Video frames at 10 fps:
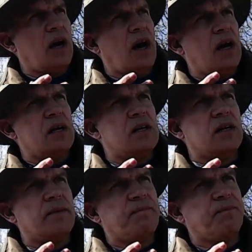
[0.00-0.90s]
And
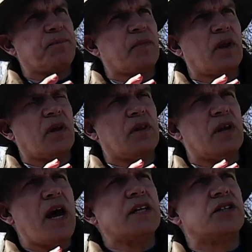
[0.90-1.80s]
the
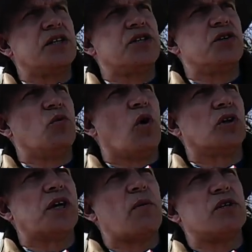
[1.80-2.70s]
next issue
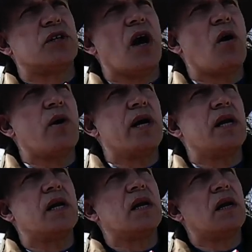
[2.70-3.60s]
was, I was
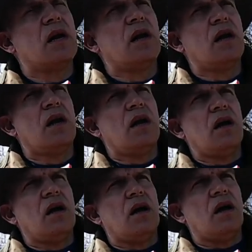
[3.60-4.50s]
going
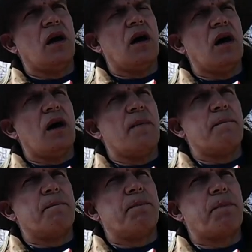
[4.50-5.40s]
to